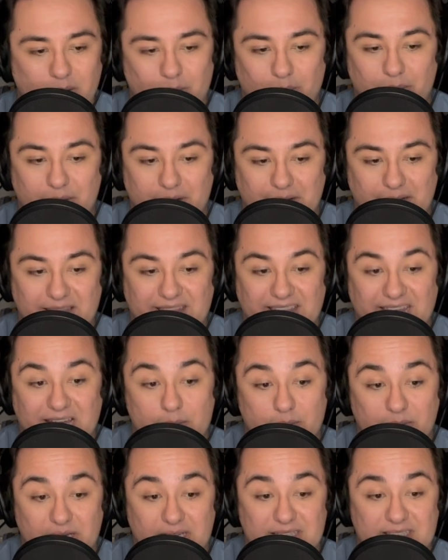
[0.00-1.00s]
But that
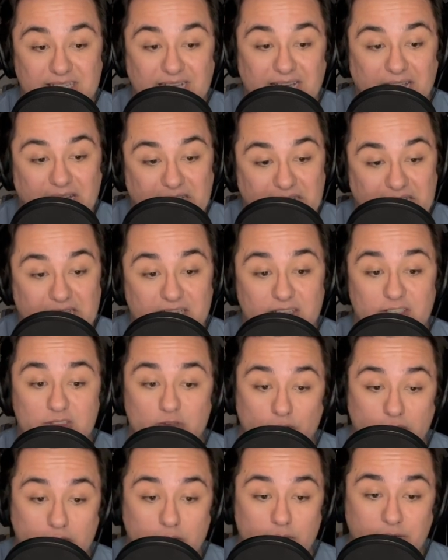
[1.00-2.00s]
means that any
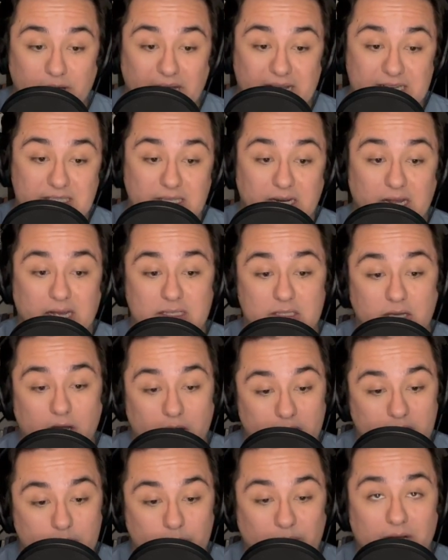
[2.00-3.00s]
historical facts that I
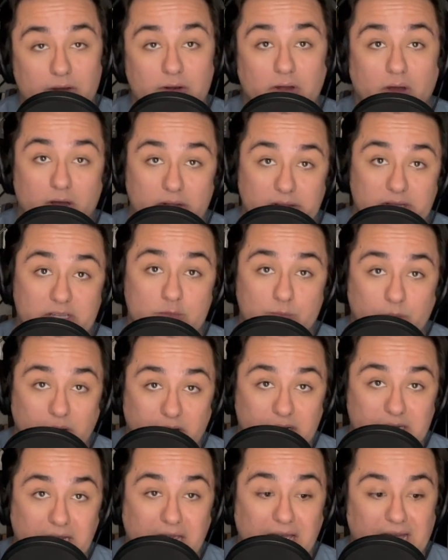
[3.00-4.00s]
talk about on this
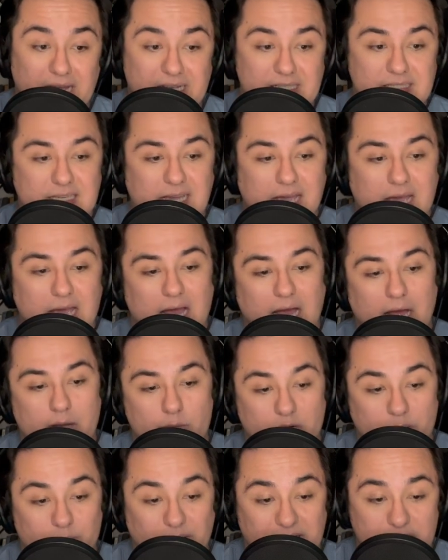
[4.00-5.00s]
podcast, I
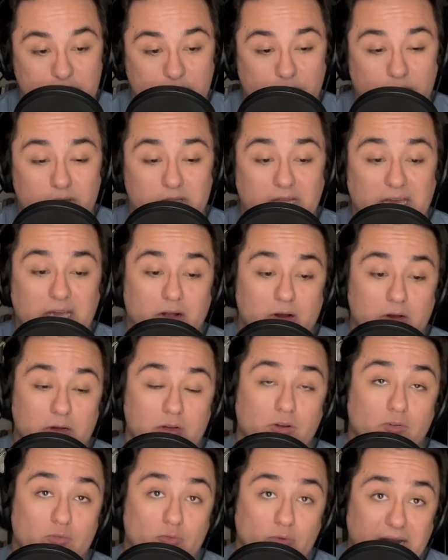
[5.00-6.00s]
want to make sure they are
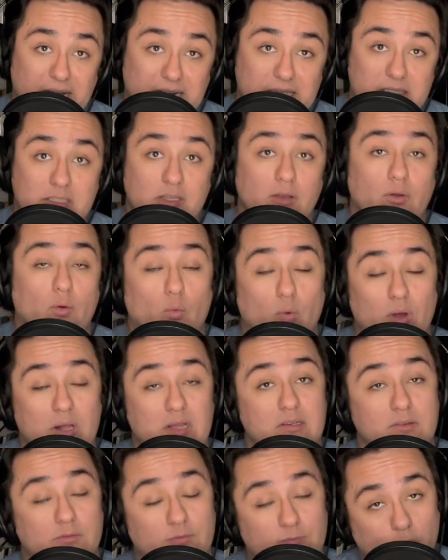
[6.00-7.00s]
correct,
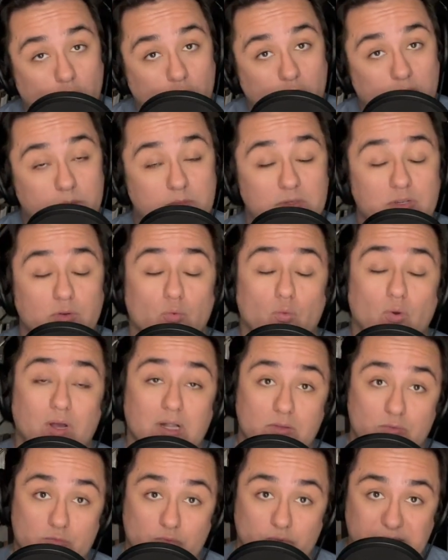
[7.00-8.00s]
well-informed,
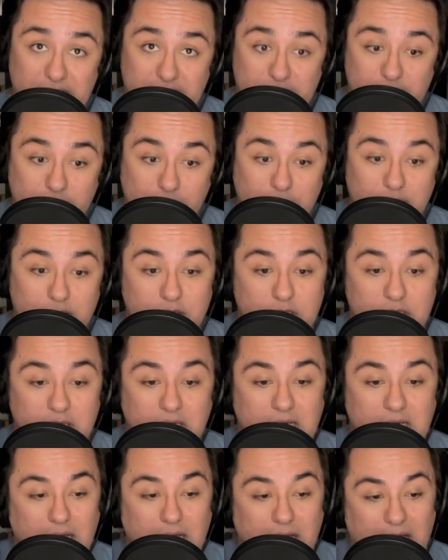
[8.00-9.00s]
well-researched,
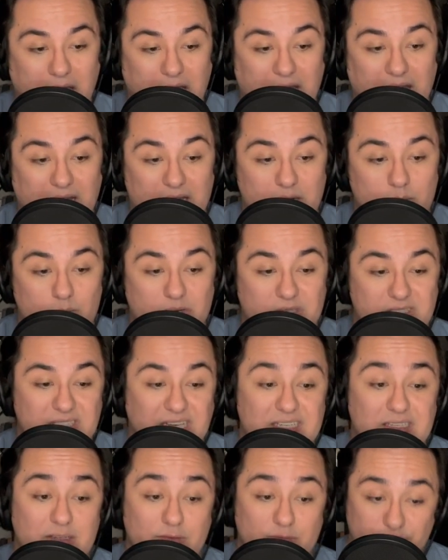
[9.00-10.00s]
and
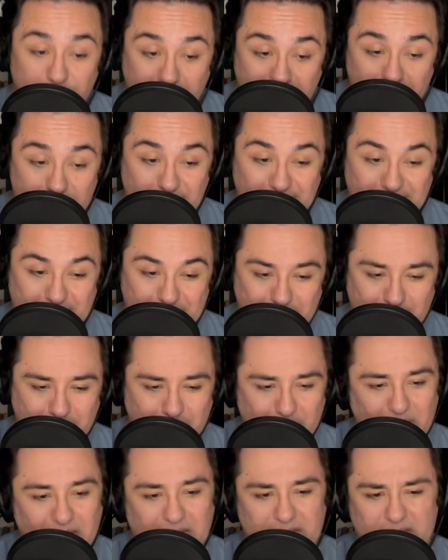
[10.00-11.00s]
presented fairly.
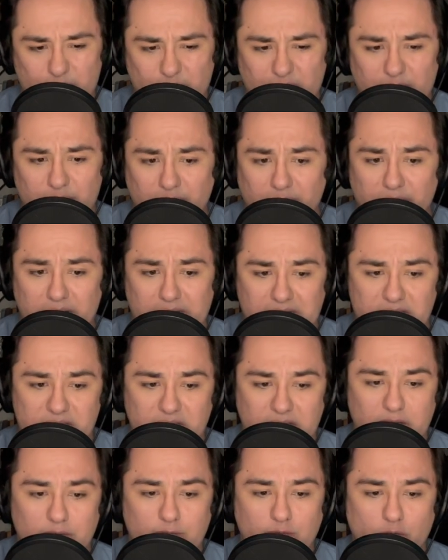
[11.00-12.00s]
It can be very
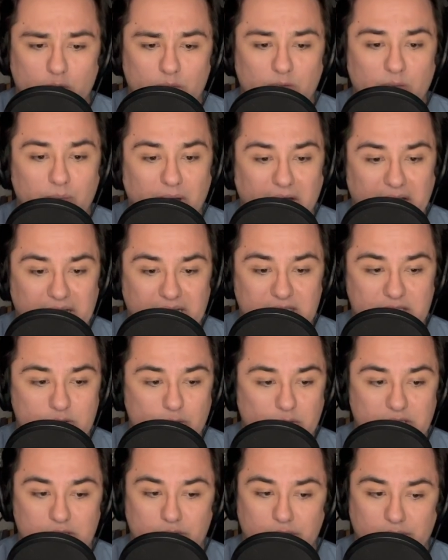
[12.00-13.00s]
easy to form a bias
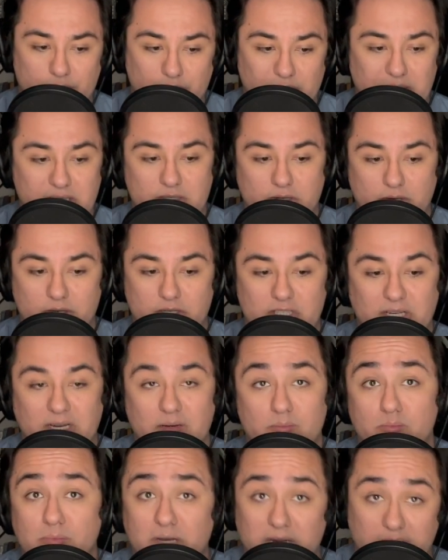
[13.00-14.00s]
when doing research
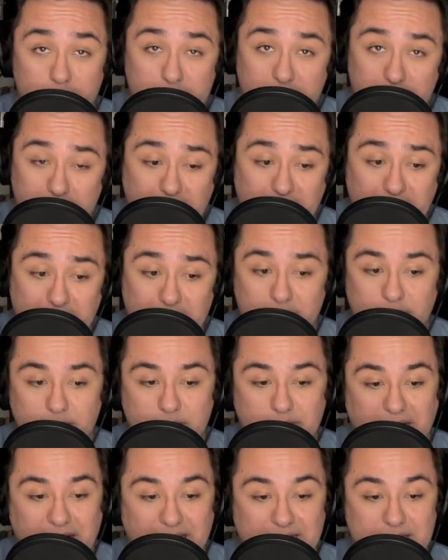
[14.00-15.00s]
and manipulating the
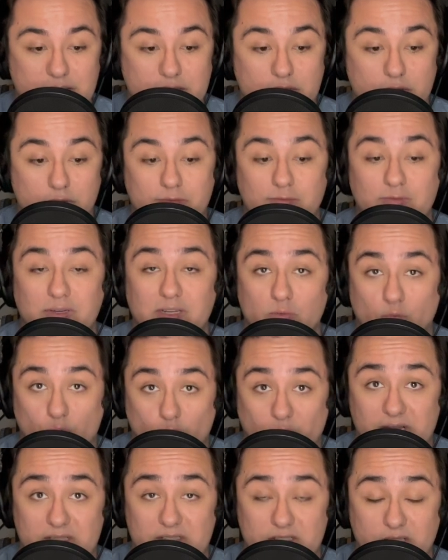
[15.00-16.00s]
facts to fit
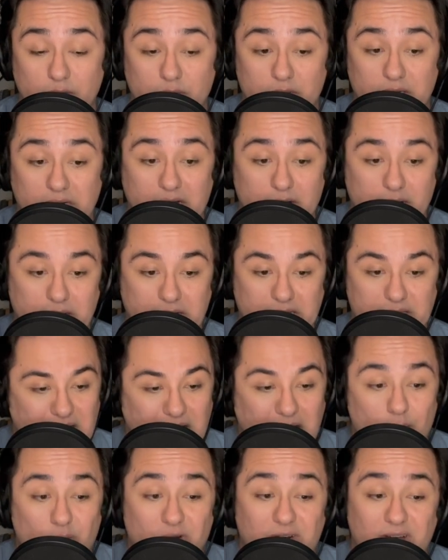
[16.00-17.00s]
one's own narrative.
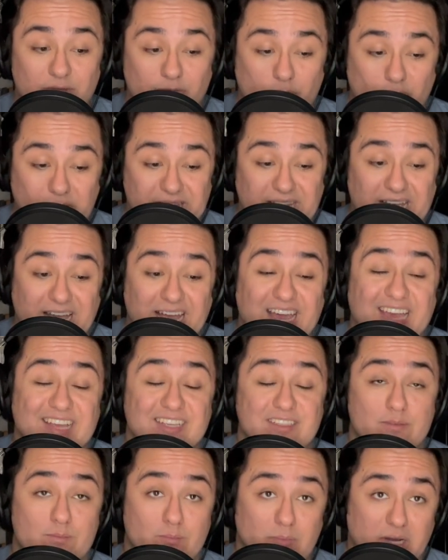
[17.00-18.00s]
I want to avoid that
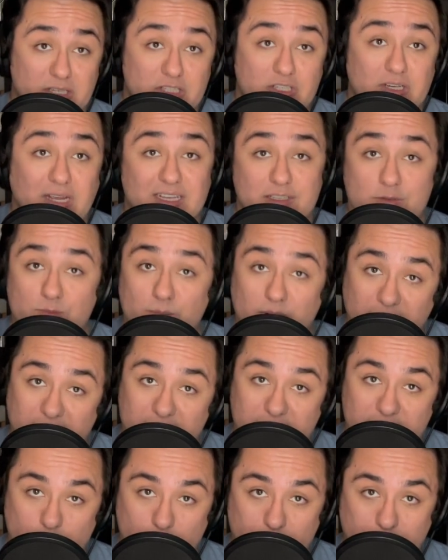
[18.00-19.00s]
as much as
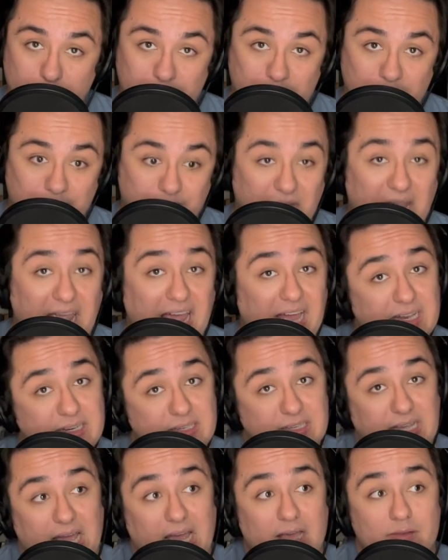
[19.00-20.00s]
possible and
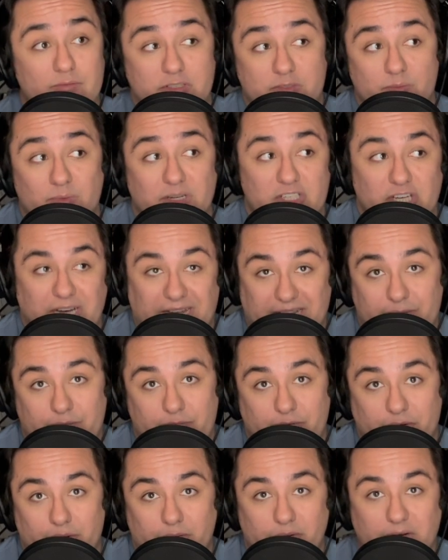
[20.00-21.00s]
have as much
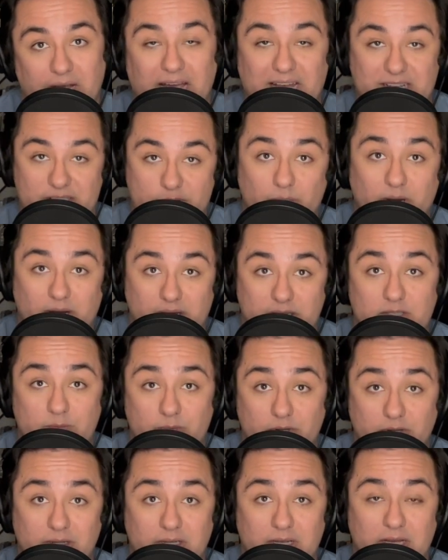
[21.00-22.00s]
info as
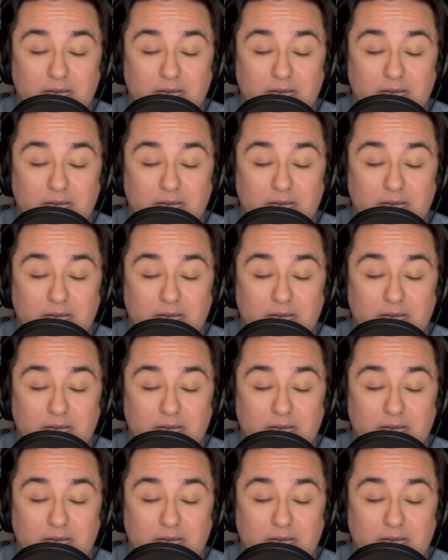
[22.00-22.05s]
possible.